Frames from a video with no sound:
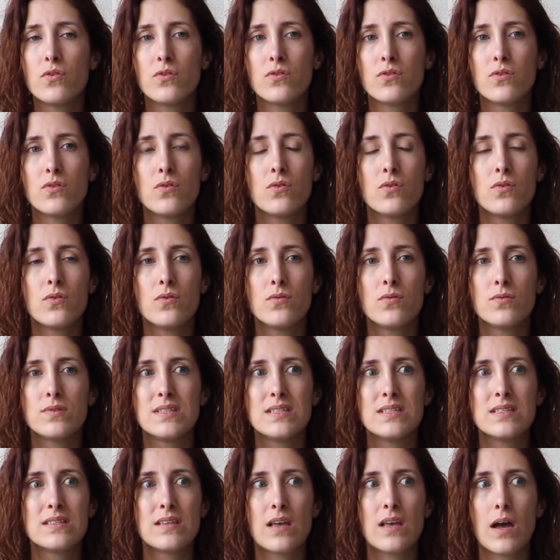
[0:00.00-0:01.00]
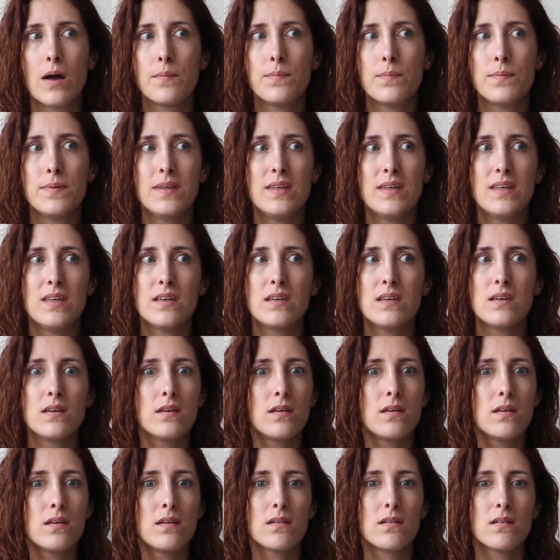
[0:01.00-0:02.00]
you know,
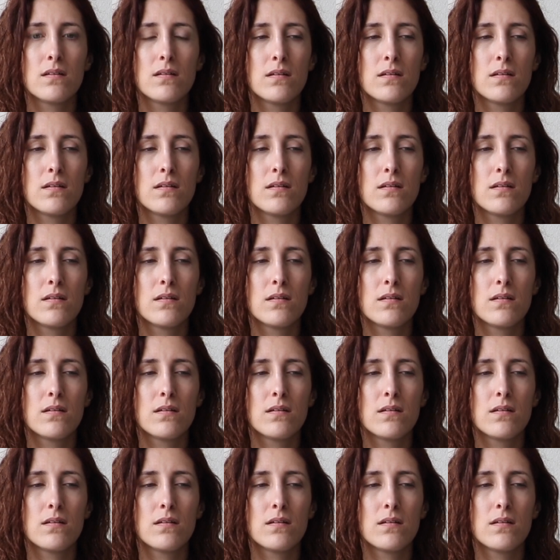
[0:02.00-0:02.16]
disturbing